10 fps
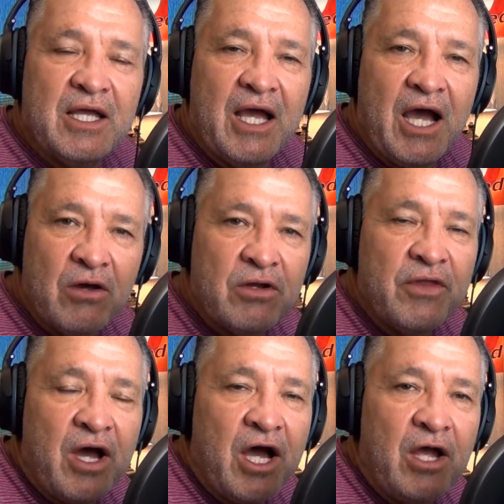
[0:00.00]
out on
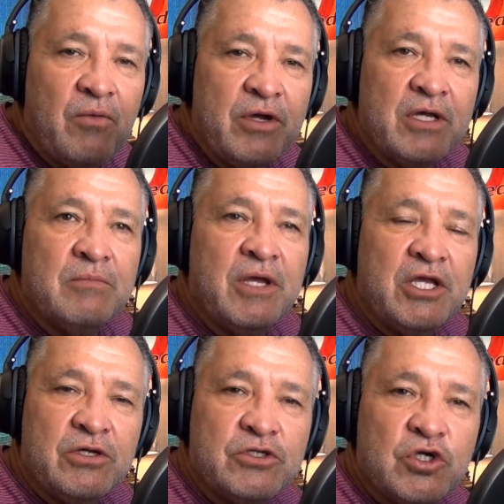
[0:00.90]
the highway and
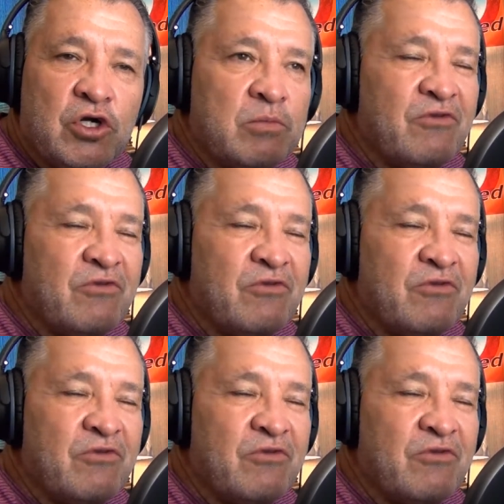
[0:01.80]
make your turn